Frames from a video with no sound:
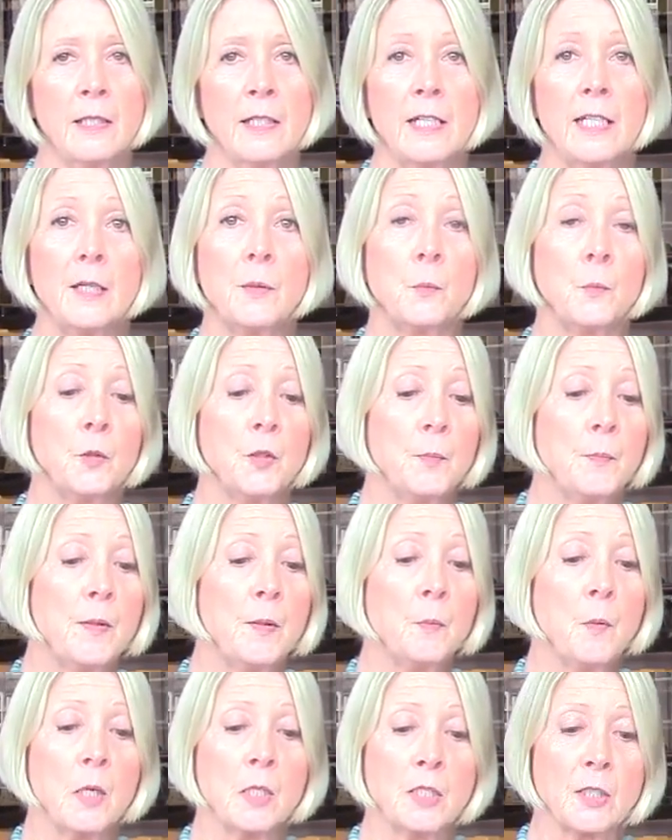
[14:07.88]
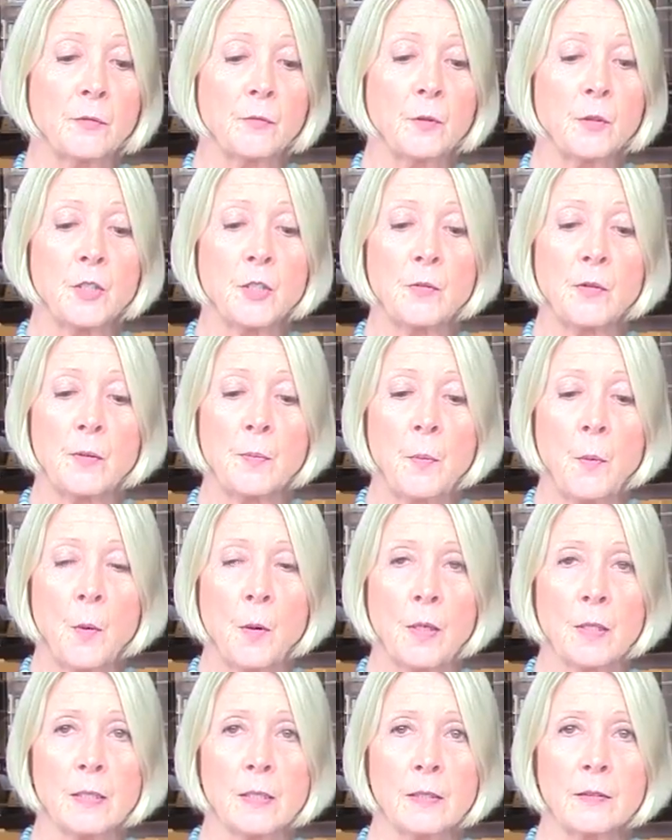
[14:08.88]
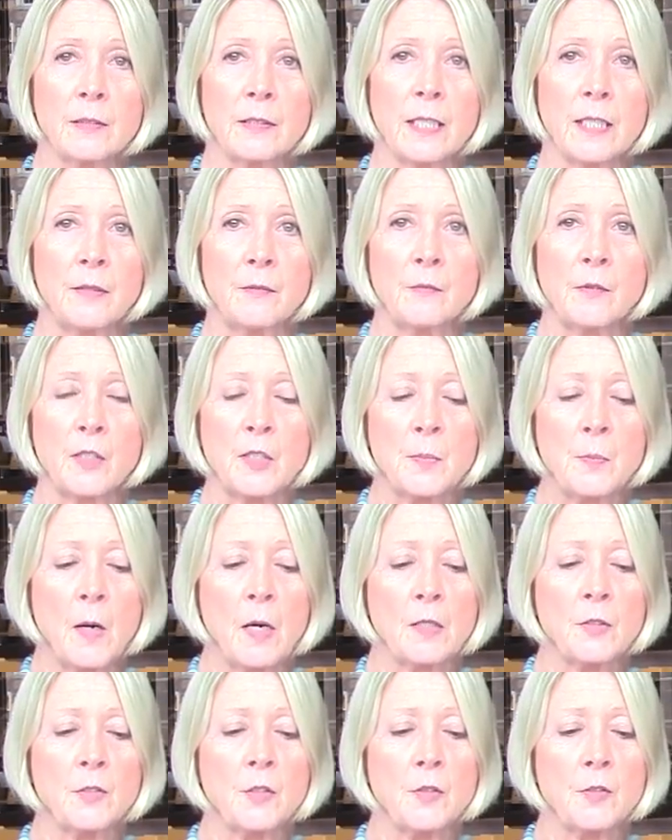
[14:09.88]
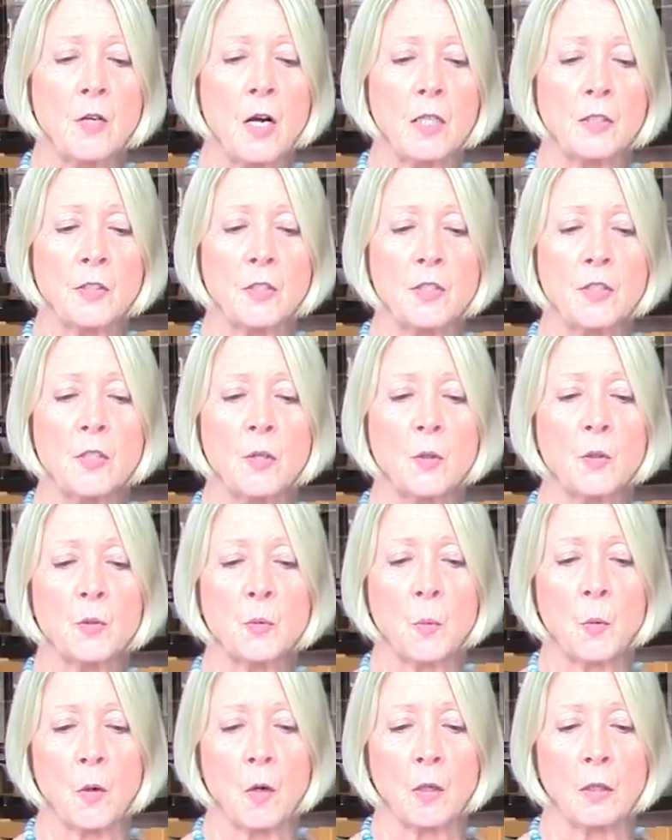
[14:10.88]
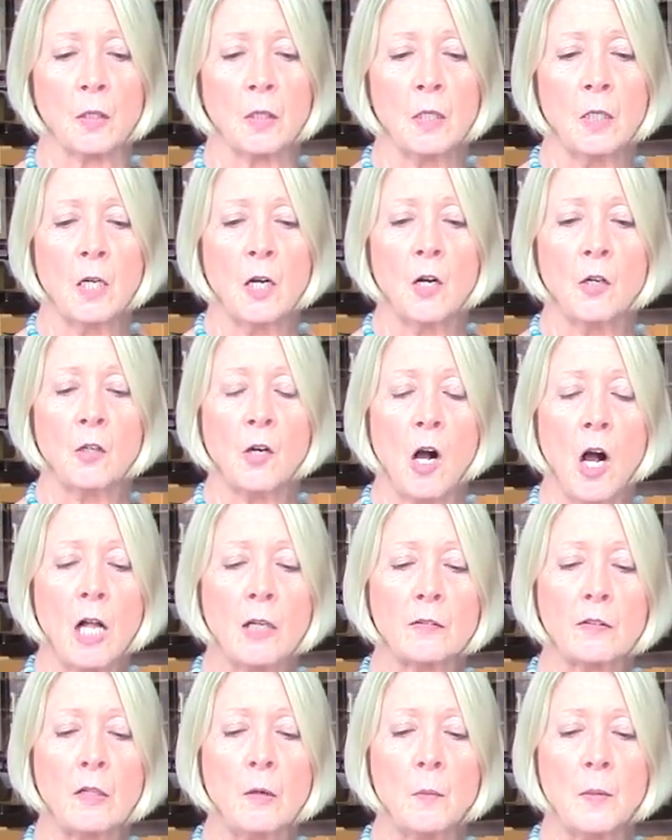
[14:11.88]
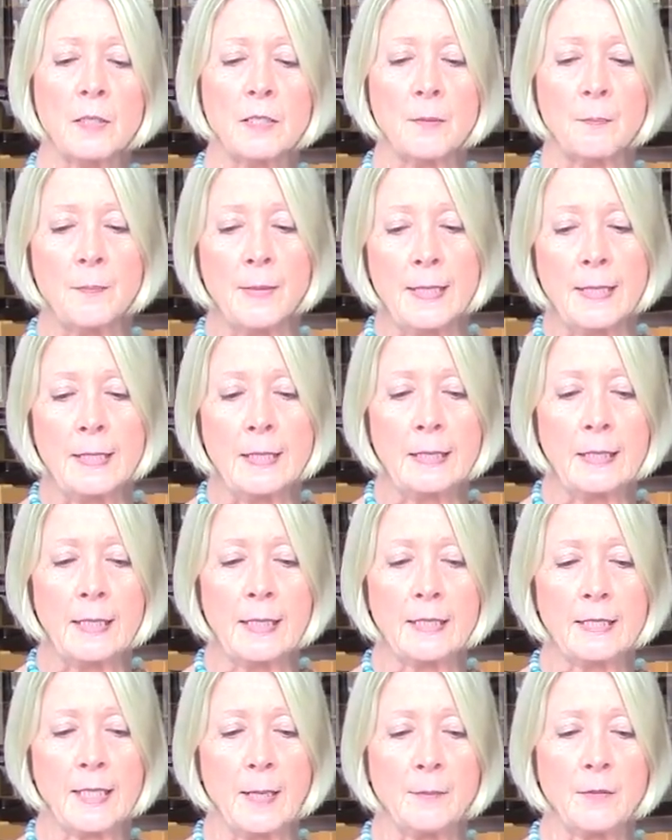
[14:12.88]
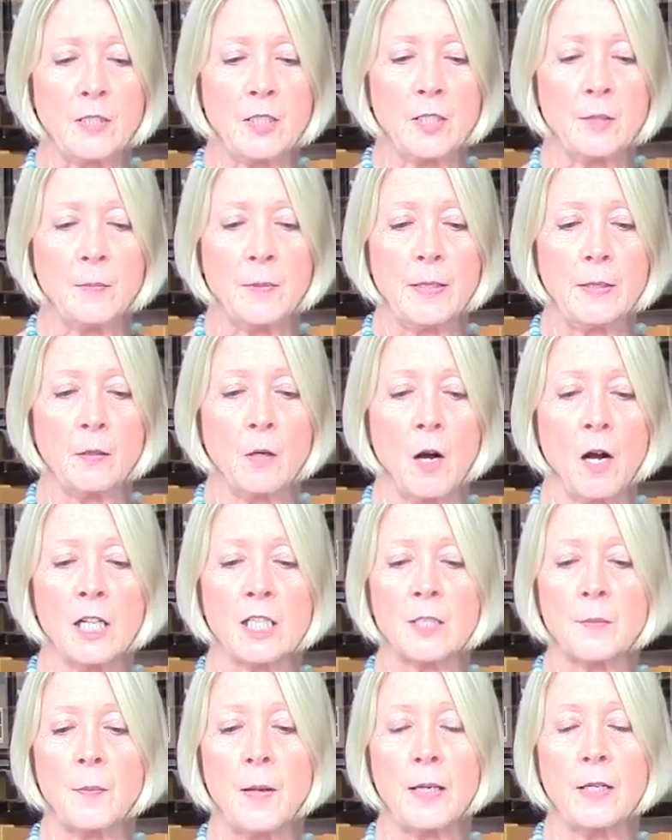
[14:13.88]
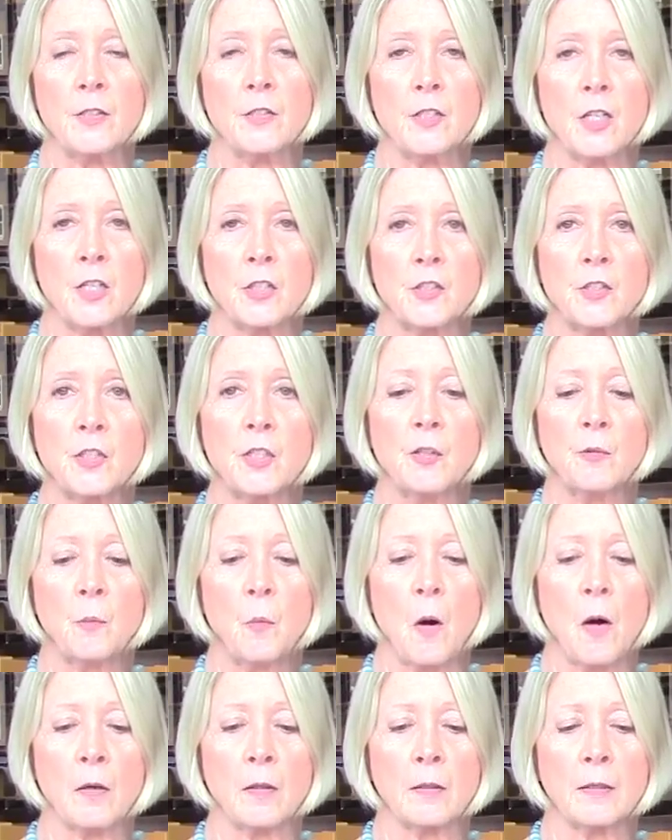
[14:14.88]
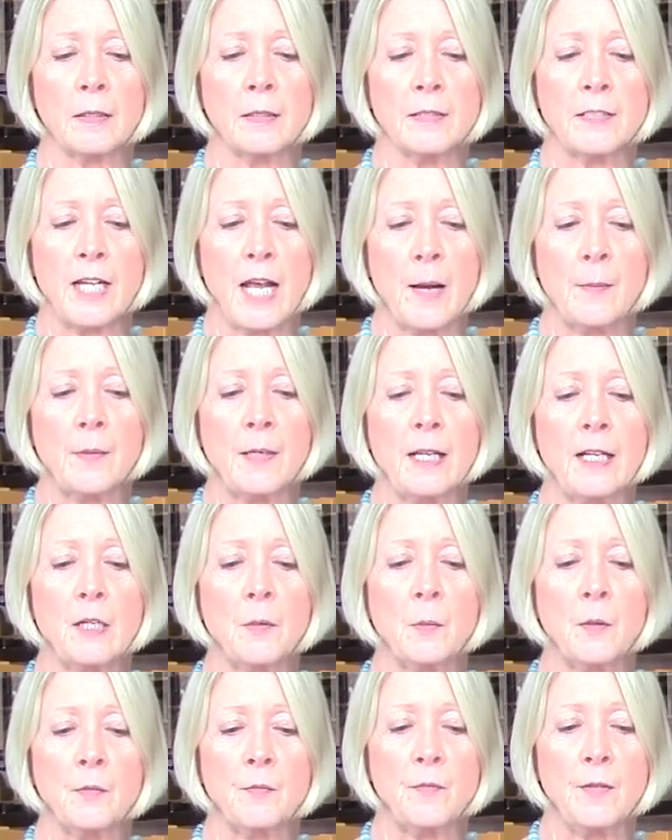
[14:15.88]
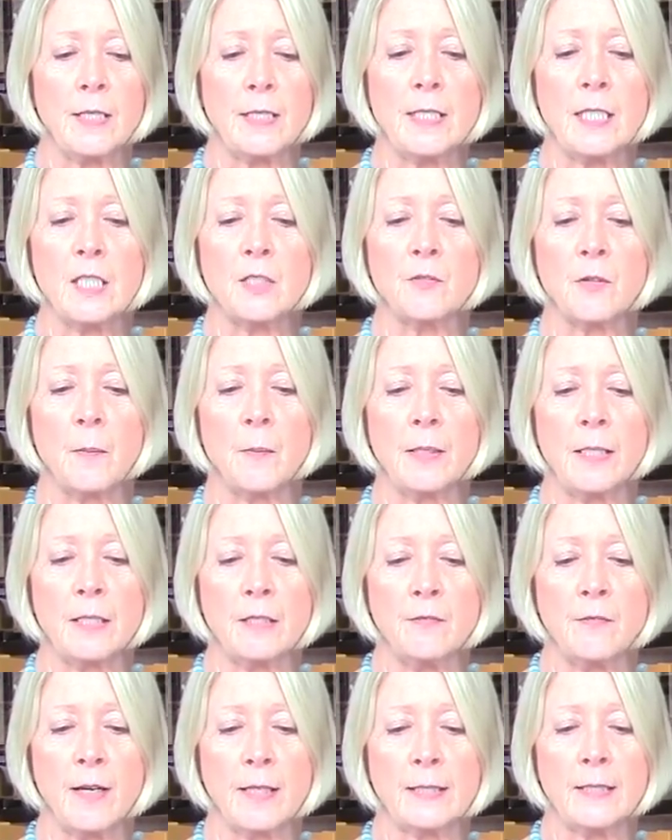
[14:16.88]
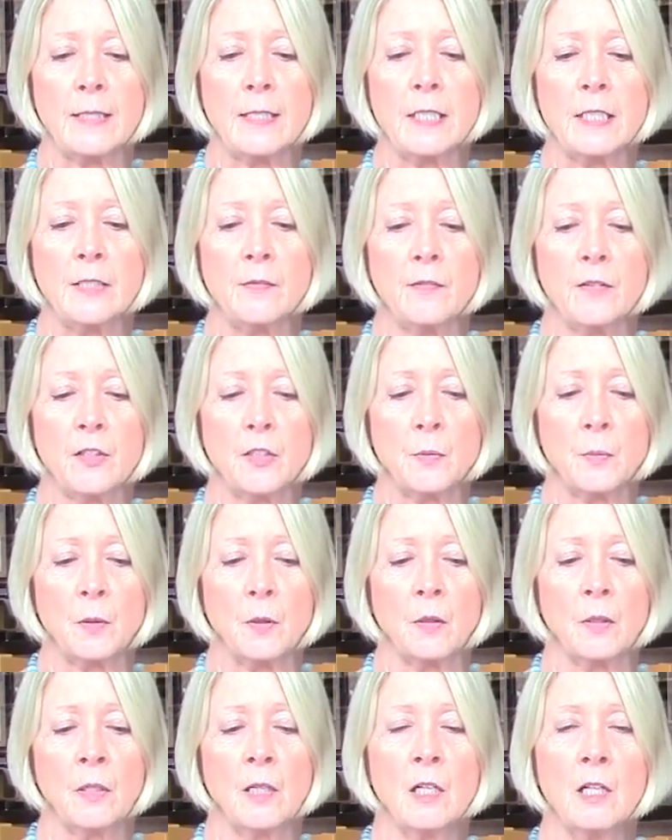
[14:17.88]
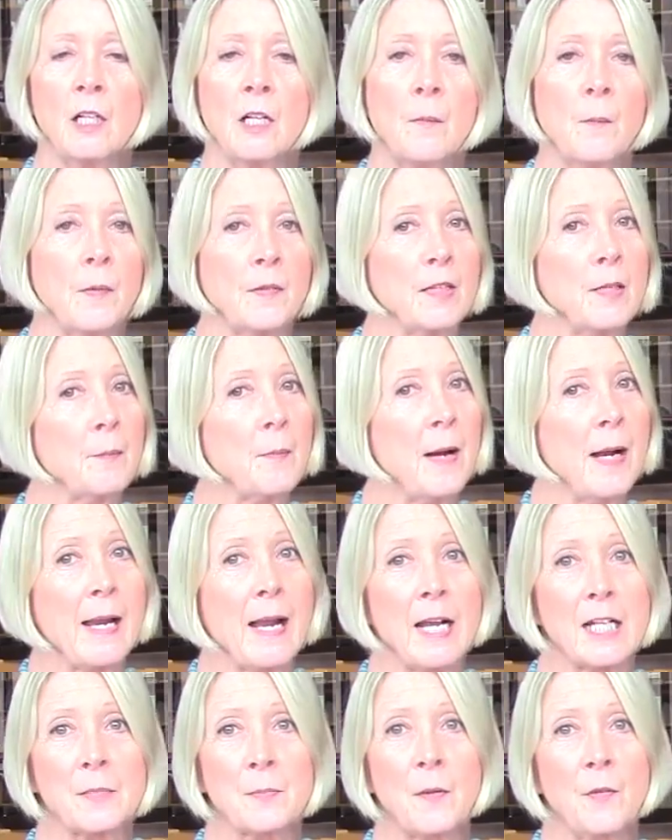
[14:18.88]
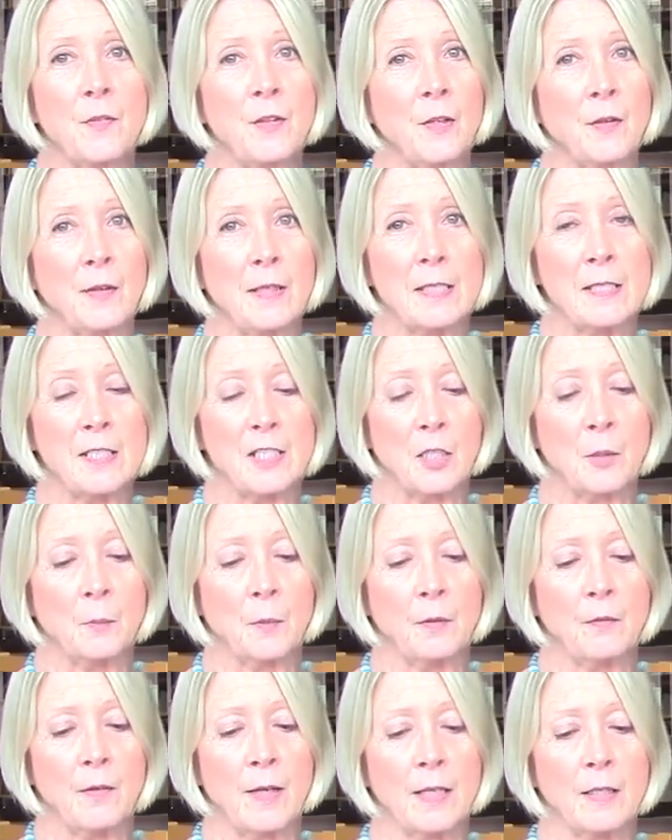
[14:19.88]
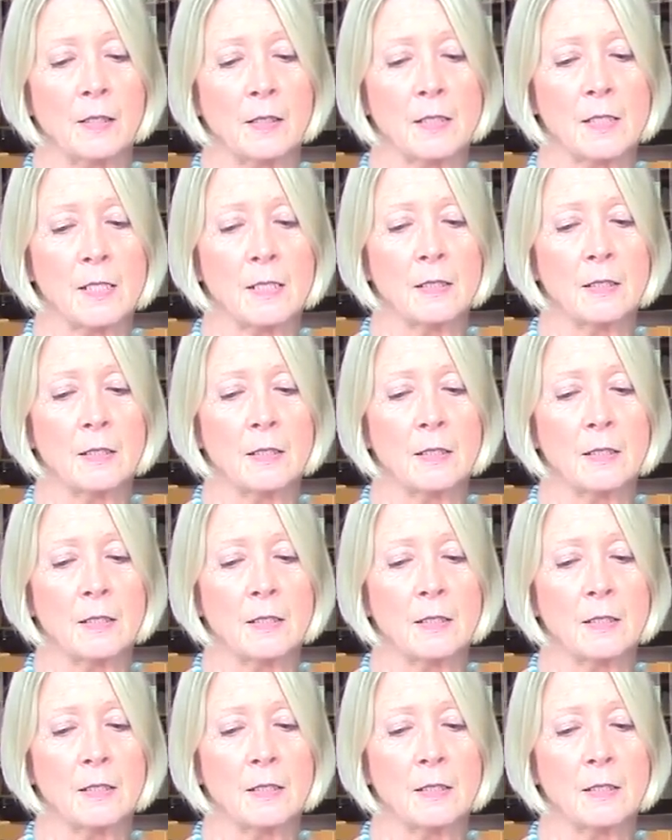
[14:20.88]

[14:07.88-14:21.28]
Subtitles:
It would be wonderful to report that in response to Dr. Snow's work, cholera was immediately accepted to be caused by ingestion of water contaminated with feces from an infected individual, but the miasma theory still prevailed.